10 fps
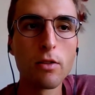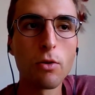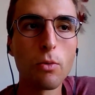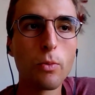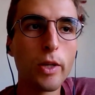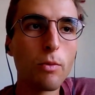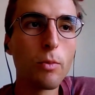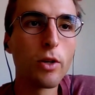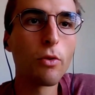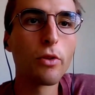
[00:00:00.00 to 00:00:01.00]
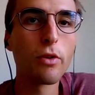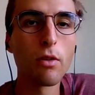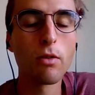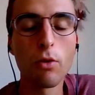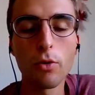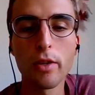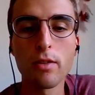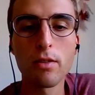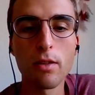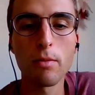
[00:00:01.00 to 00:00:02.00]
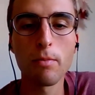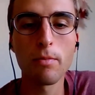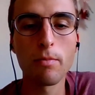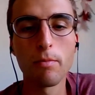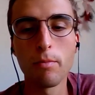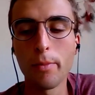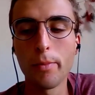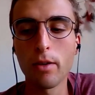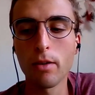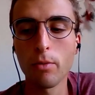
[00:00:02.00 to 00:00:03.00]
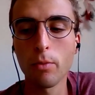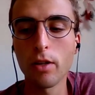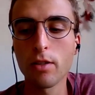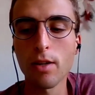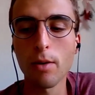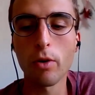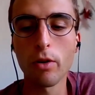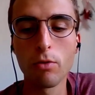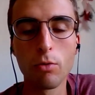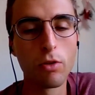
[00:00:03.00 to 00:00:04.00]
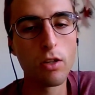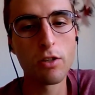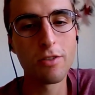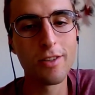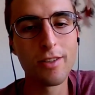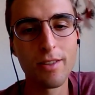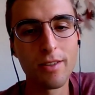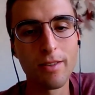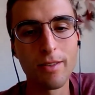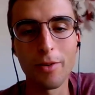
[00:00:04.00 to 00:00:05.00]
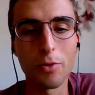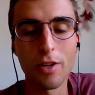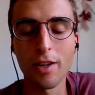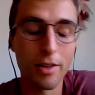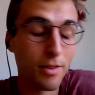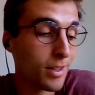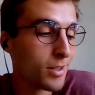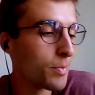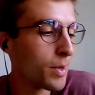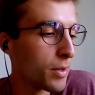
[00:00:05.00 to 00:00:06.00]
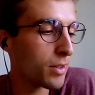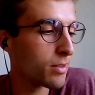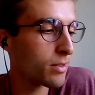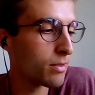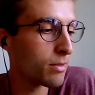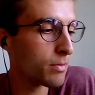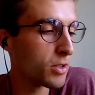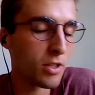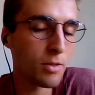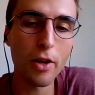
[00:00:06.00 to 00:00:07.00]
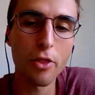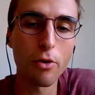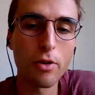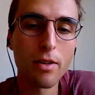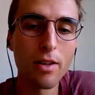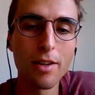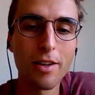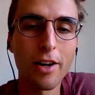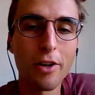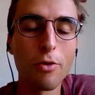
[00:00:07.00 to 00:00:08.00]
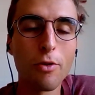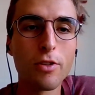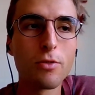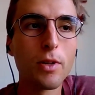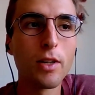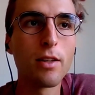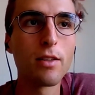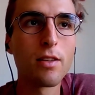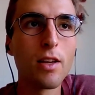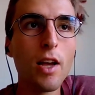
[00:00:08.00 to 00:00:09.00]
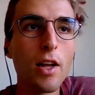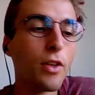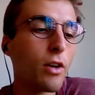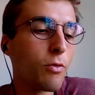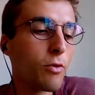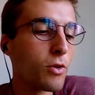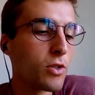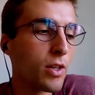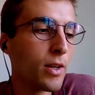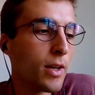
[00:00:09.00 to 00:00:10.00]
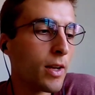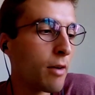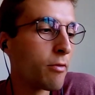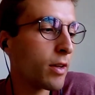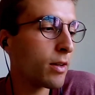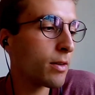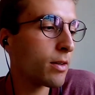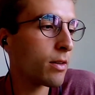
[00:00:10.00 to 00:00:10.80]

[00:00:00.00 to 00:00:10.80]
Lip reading: So we don't know this, and maybe we need someone to teach us this. I would say it's maybe just my thought. I don't know if it's really this. Then of course, having